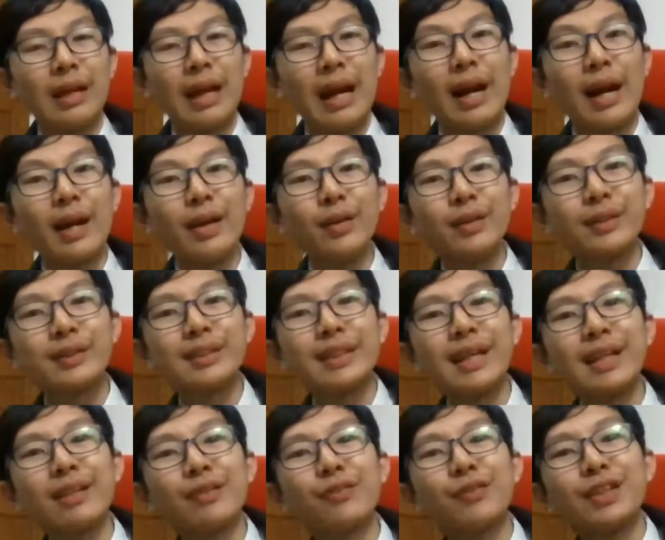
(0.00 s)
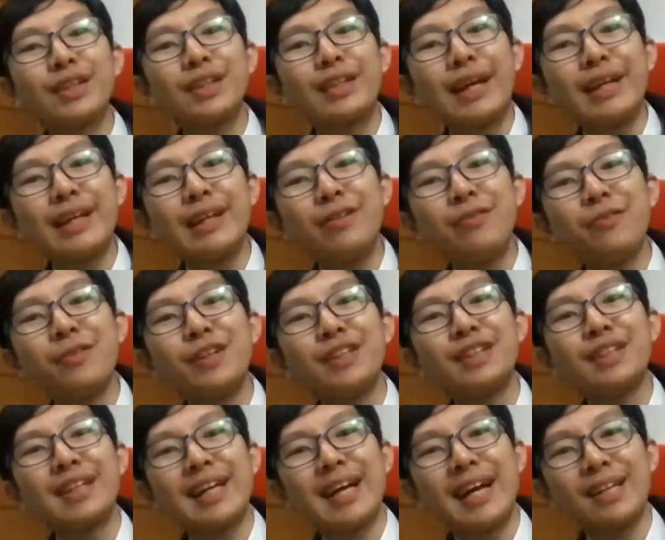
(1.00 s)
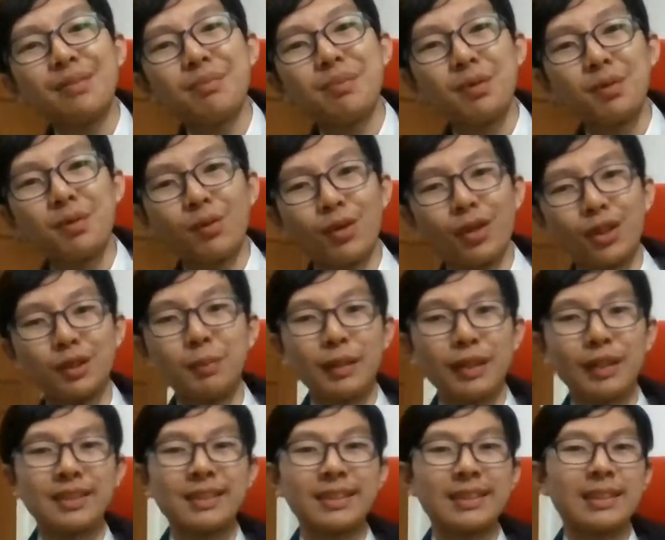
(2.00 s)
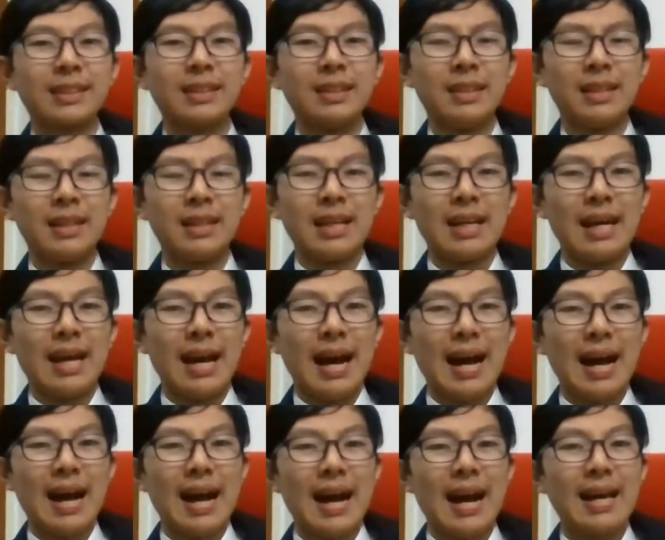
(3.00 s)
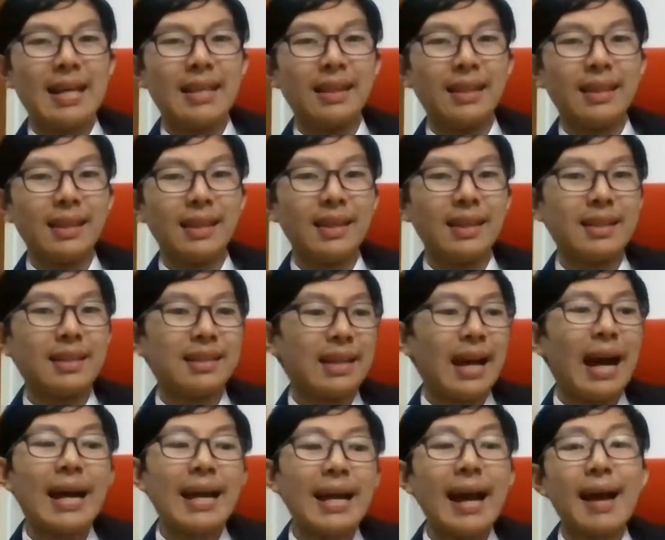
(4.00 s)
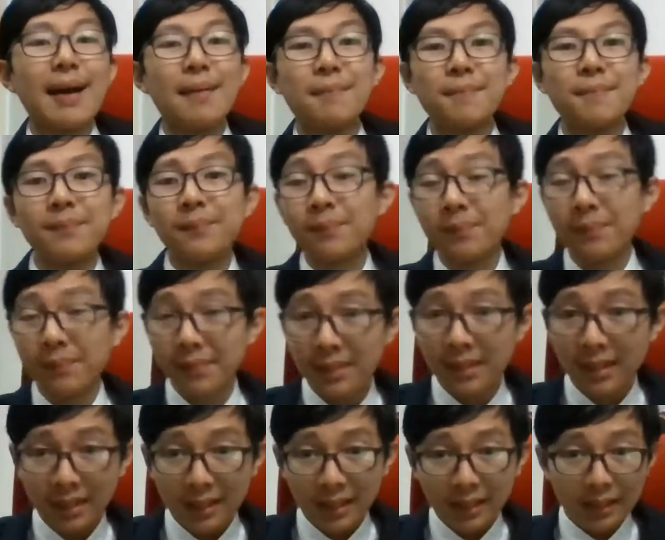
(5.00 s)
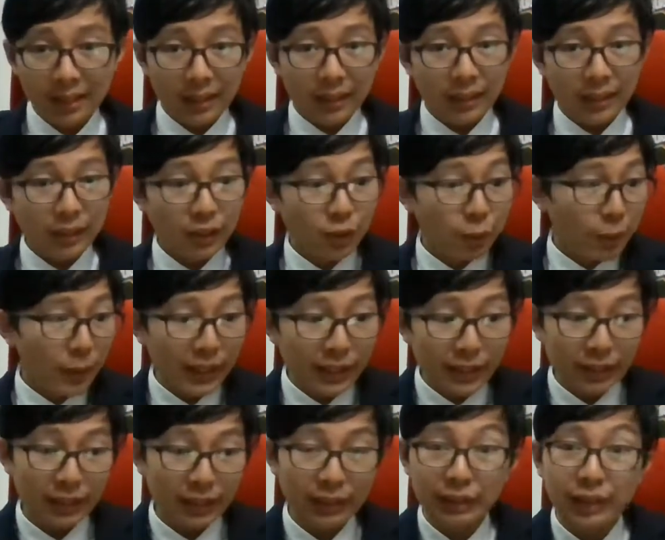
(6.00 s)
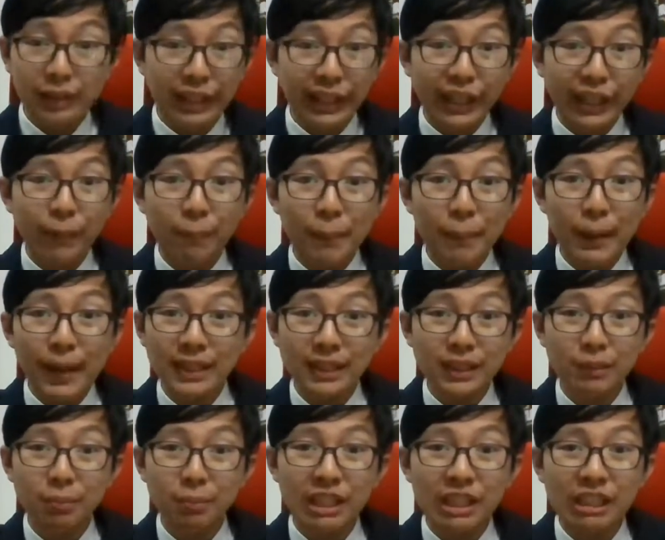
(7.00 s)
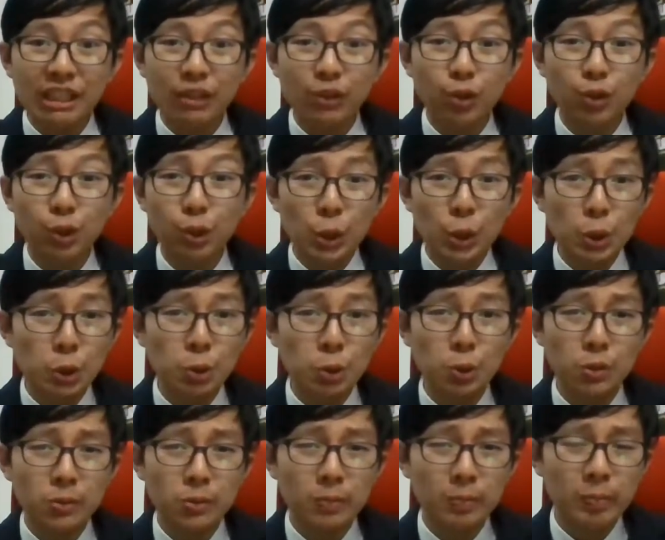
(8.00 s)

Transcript: are you excited for the 91st Academy Awards? Because I think I am. Despite their picks being too...